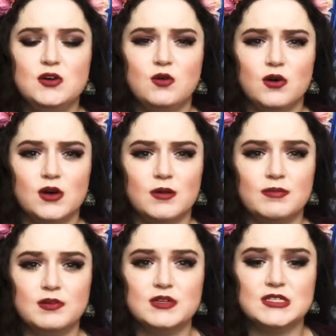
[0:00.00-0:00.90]
order a
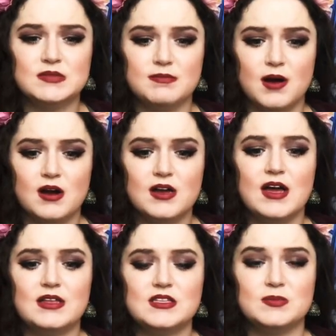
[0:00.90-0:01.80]
Buddhist monk
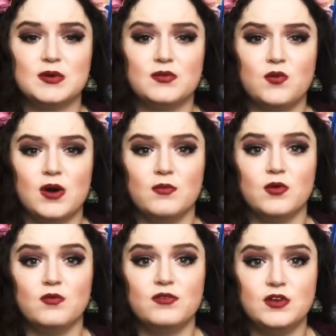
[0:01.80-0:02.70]
to perform
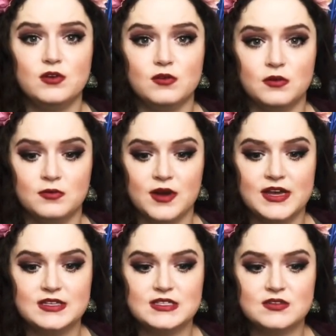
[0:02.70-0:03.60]
funeral
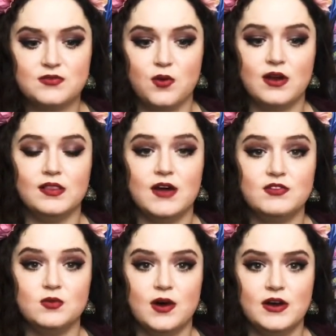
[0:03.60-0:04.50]
rites for a loved
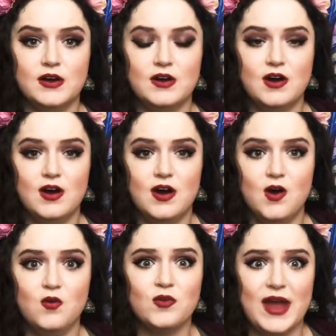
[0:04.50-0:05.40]
one
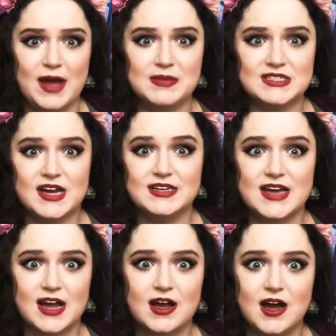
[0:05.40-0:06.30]
over
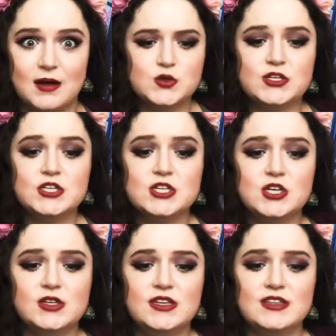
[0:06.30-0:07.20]
Amazon.com.
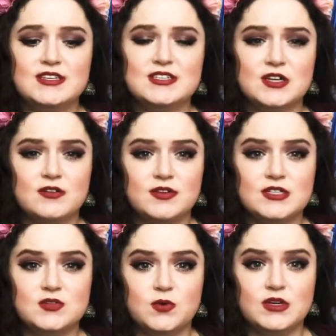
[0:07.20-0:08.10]
Traditionally, this
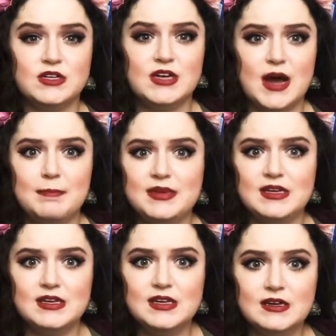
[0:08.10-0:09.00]
service would not be
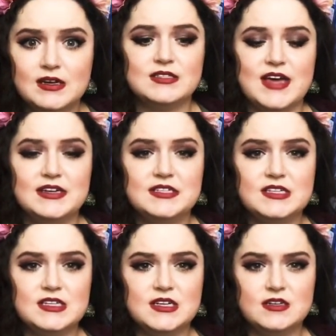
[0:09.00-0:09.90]
needed. That
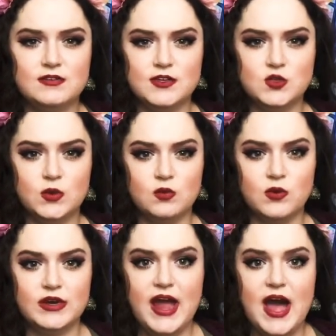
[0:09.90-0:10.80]
deceased individual
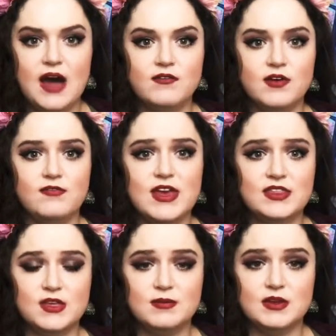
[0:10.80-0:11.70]
would have a
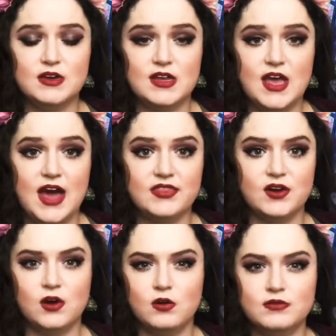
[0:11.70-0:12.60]
faith community at
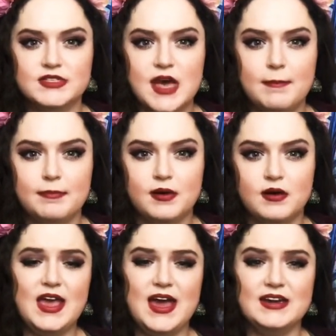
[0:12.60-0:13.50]
their own
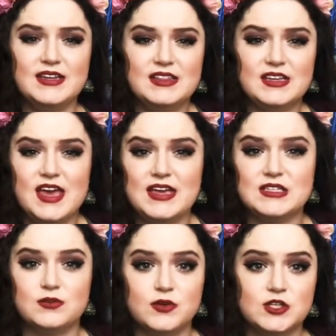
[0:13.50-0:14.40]
temple, and in the case
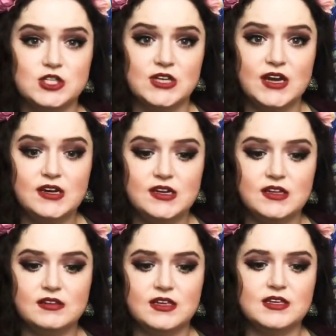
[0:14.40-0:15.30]
of Christianity
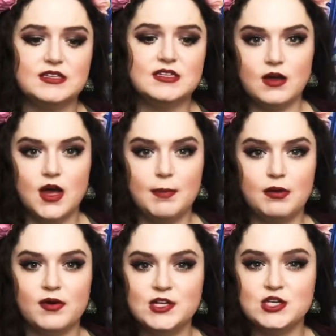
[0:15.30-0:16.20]
at least, a
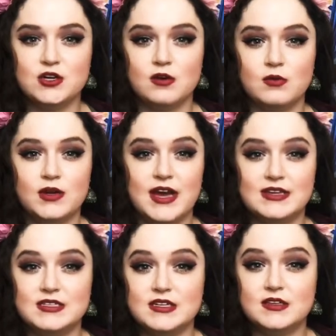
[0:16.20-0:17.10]
parishioner would
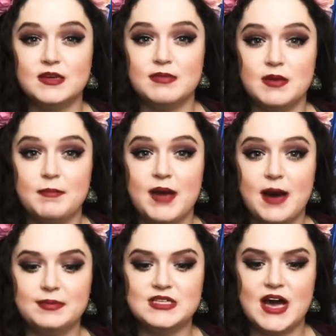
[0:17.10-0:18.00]
ideally be
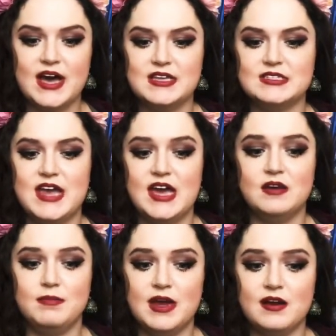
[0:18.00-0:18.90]
baptized
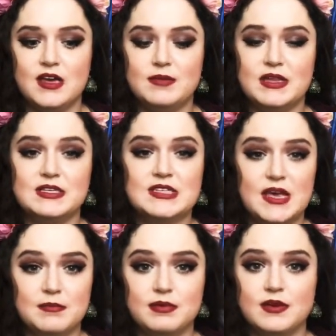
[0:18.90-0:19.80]
and buried by the
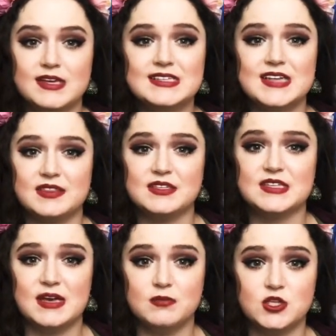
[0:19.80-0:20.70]
same priest at the
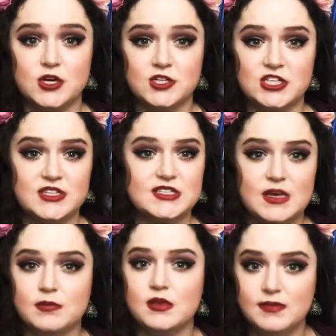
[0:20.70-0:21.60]
same church in the
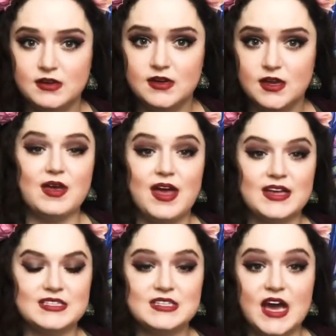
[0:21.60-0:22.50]
same community.
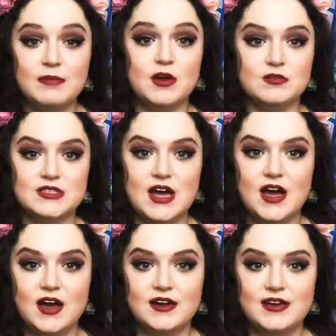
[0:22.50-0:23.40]
As time goes
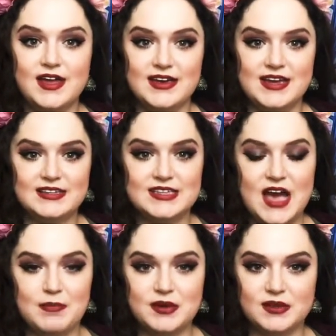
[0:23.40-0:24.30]
on, and as
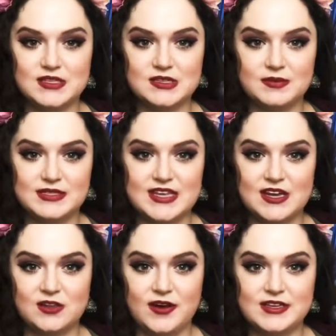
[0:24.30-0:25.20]
capitalism and
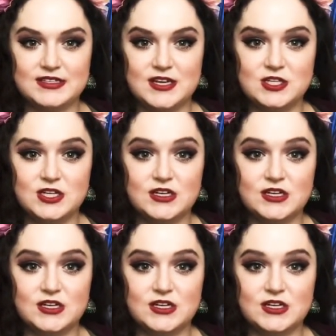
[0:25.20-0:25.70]
secularization